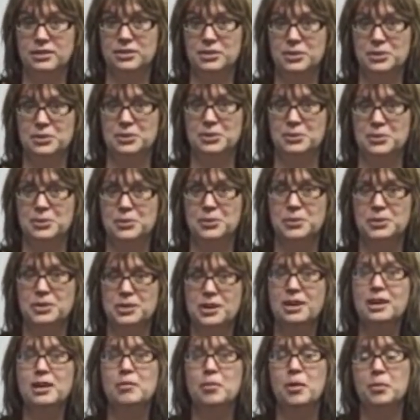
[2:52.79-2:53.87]
So we're
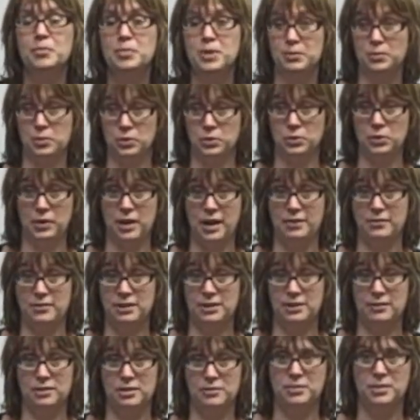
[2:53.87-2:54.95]
talking about people who haven't
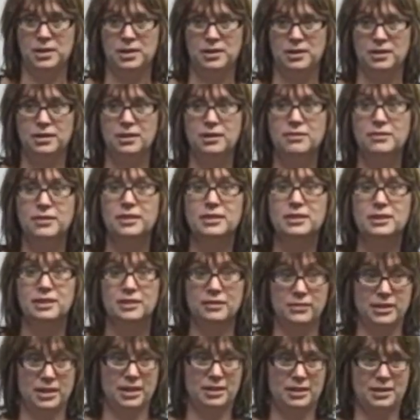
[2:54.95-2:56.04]
even been convicted
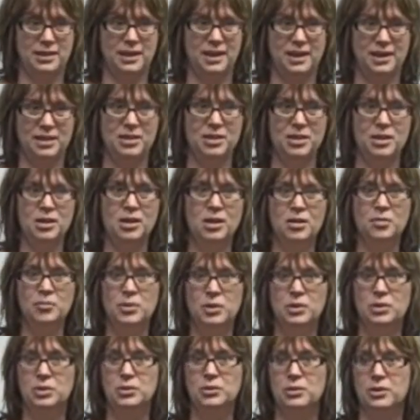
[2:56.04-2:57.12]
of anything,
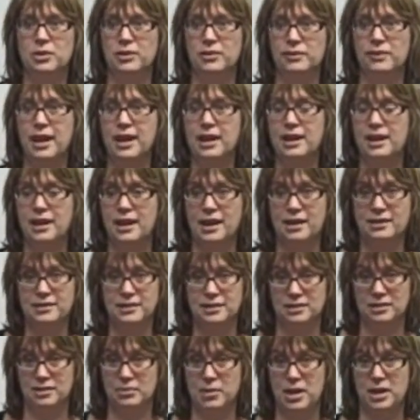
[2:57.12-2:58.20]
but who are lacking
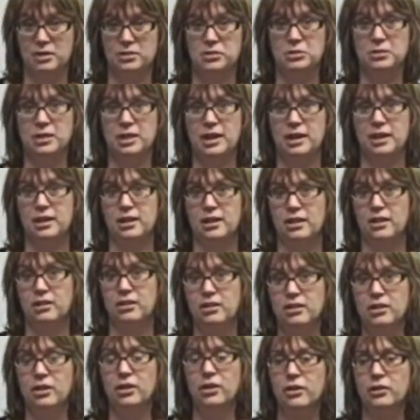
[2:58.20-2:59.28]
access to medical care,
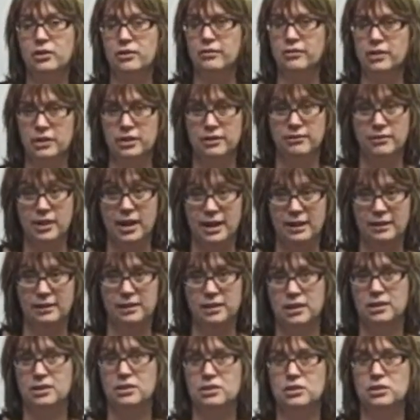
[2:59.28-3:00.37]
are in a very
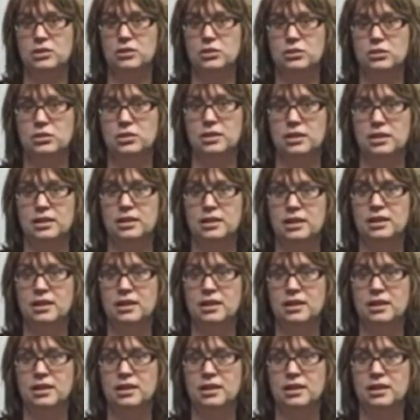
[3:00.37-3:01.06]
violent institution,